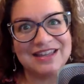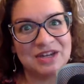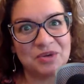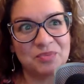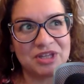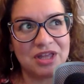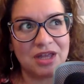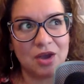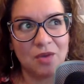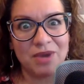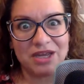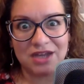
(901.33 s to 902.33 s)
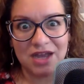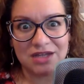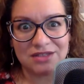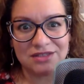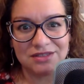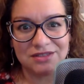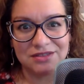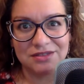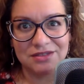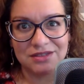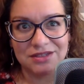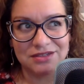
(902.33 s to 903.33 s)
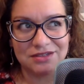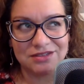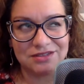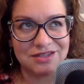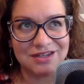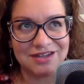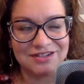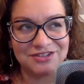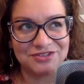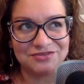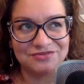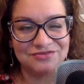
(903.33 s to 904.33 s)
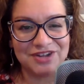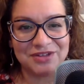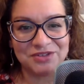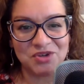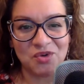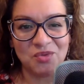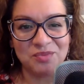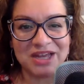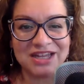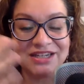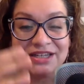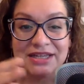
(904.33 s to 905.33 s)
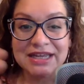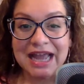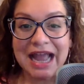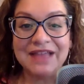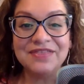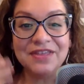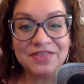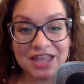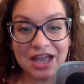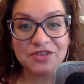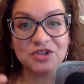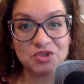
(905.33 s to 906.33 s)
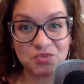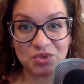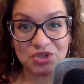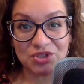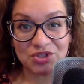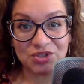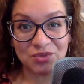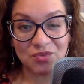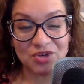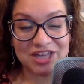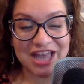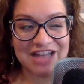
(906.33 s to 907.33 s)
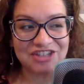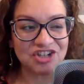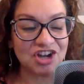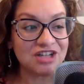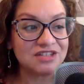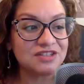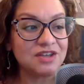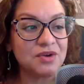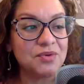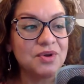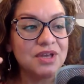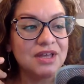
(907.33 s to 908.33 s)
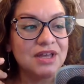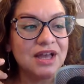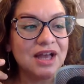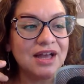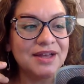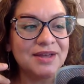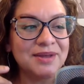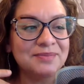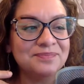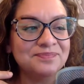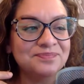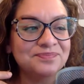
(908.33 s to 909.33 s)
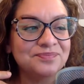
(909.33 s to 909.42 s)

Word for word: it'll be like, oh my gosh, this is delicious. Like I just found the gold mine. And then the others will, will catch on. So, um,